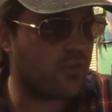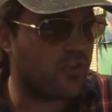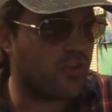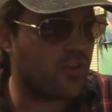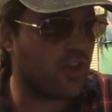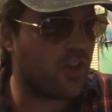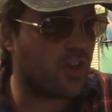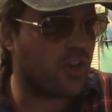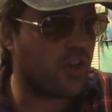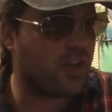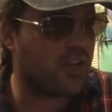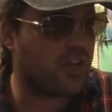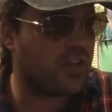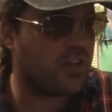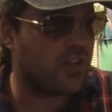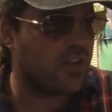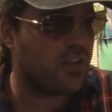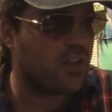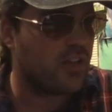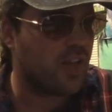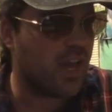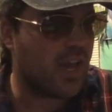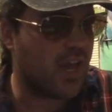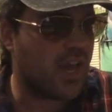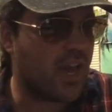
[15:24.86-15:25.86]
son,
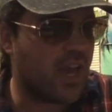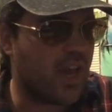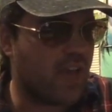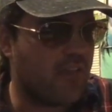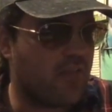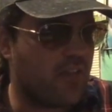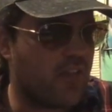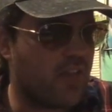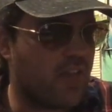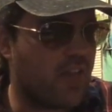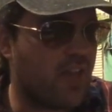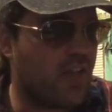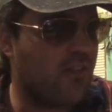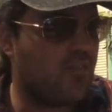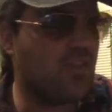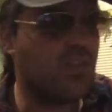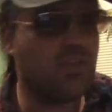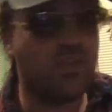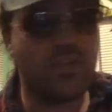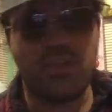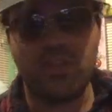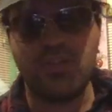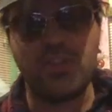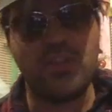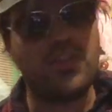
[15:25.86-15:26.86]
and then the,
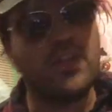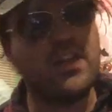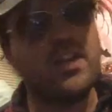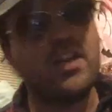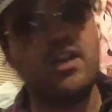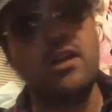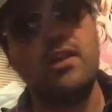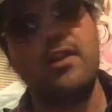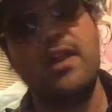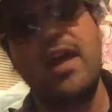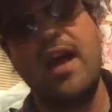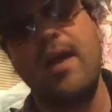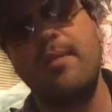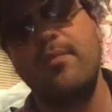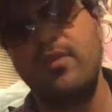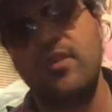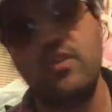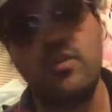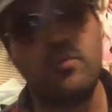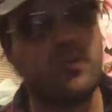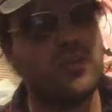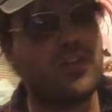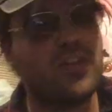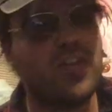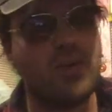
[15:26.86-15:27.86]
the thing
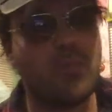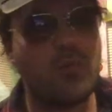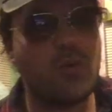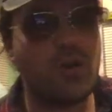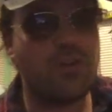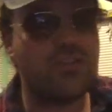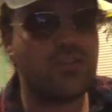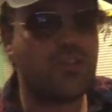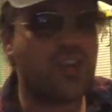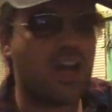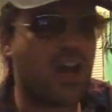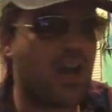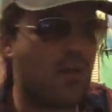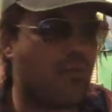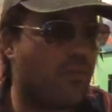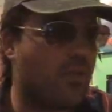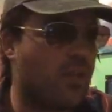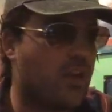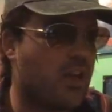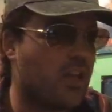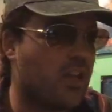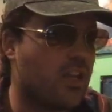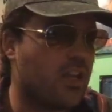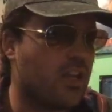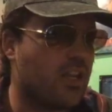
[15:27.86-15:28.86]
collapses with him on top of
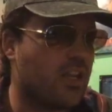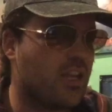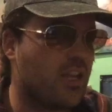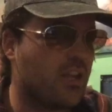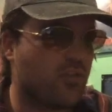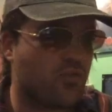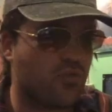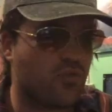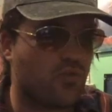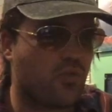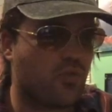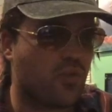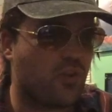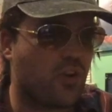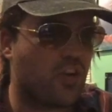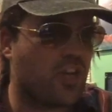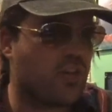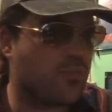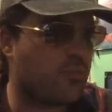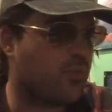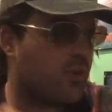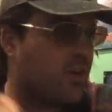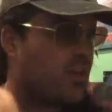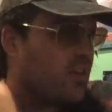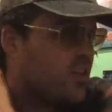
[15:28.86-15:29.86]
it, and he gets
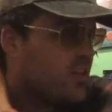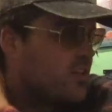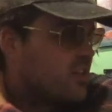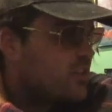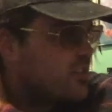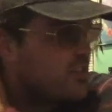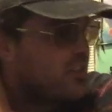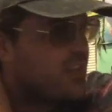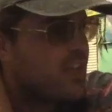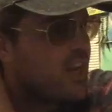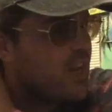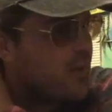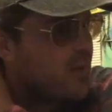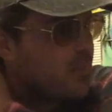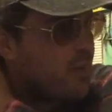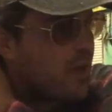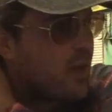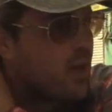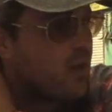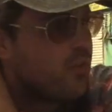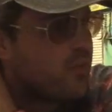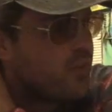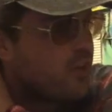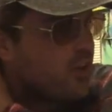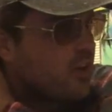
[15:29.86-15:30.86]
crushed. But they get him
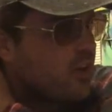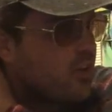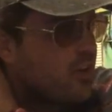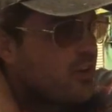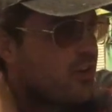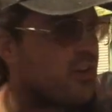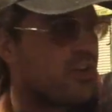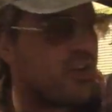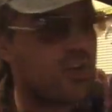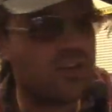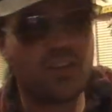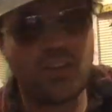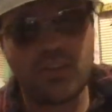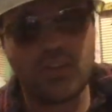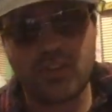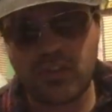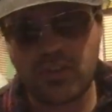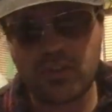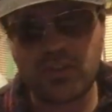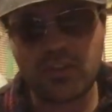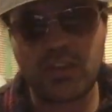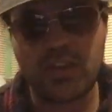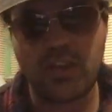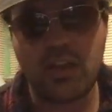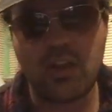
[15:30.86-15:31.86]
out there, and he gets
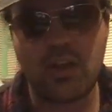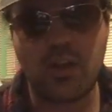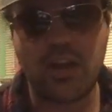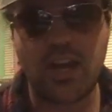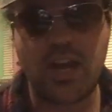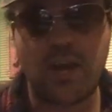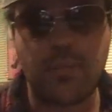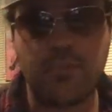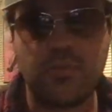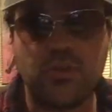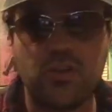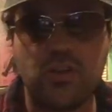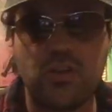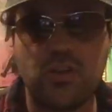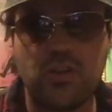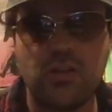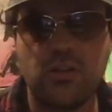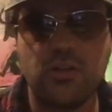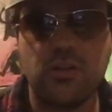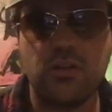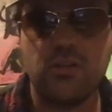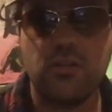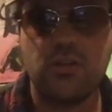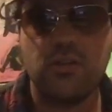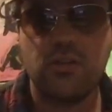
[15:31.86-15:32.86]
onto the helicopter,
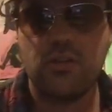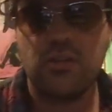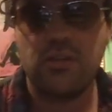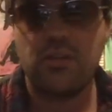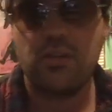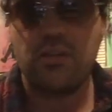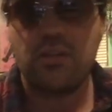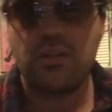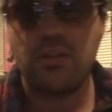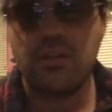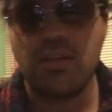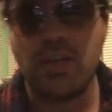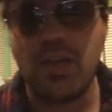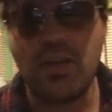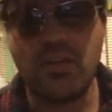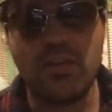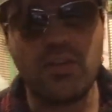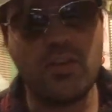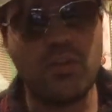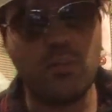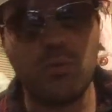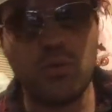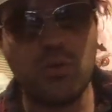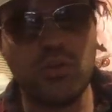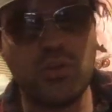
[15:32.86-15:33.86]
and then
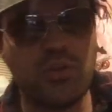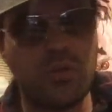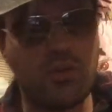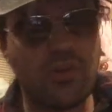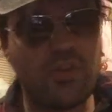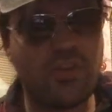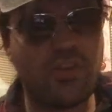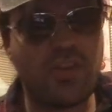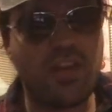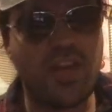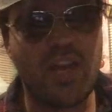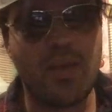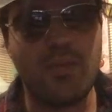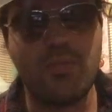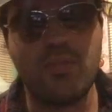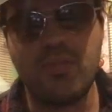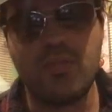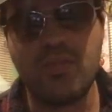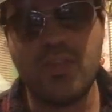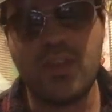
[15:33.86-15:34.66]
the Muto escapes, and